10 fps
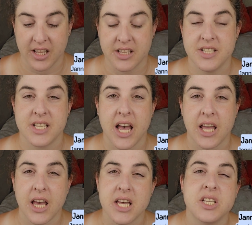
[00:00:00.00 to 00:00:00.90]

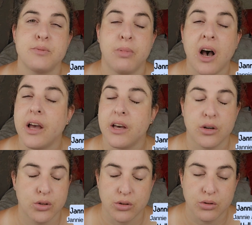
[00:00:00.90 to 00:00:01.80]
Sy is baie
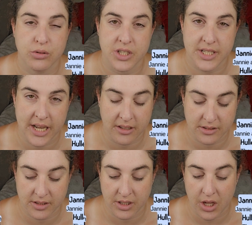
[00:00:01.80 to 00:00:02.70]
ontsteld